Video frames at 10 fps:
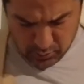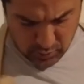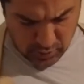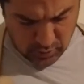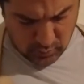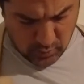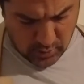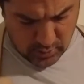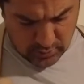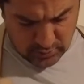with the
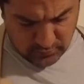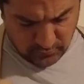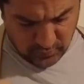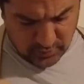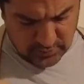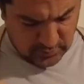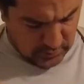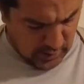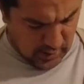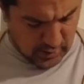way it's
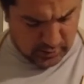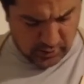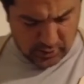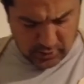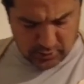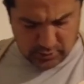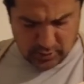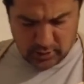fixated here